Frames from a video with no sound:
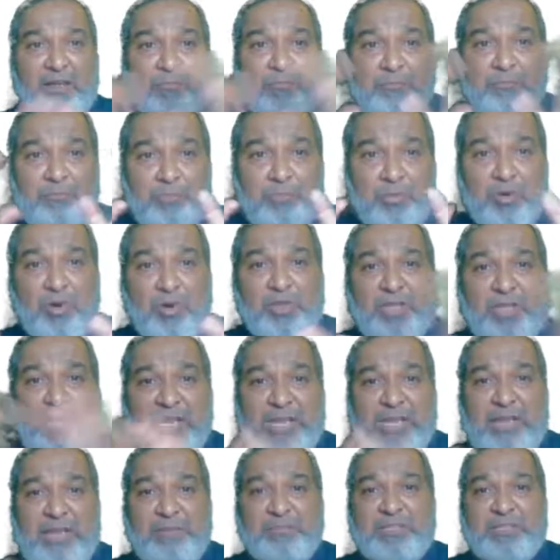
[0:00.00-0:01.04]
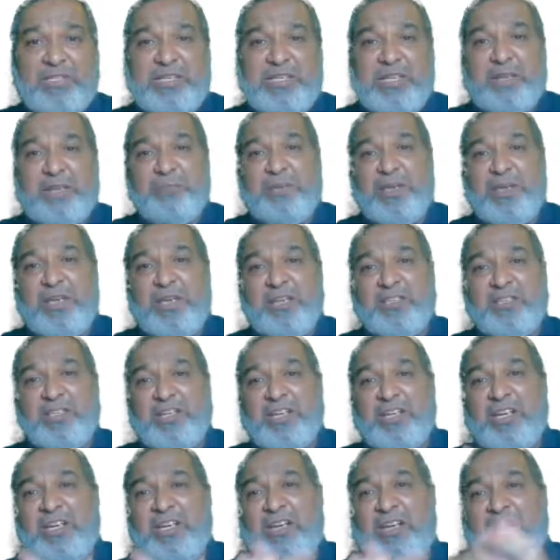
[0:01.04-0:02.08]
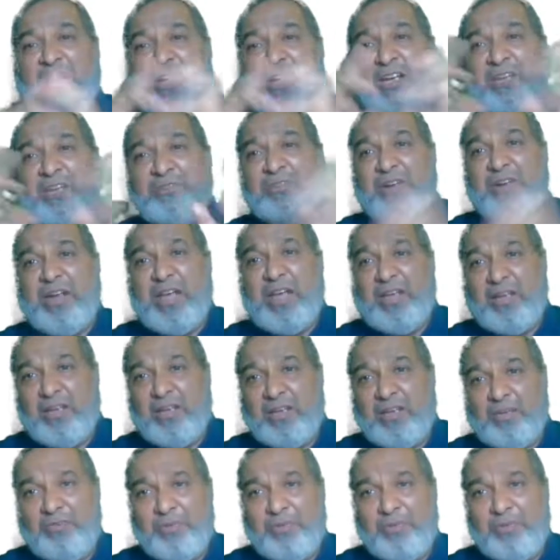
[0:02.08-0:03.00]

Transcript: Both the limbs deeping generally at different angle.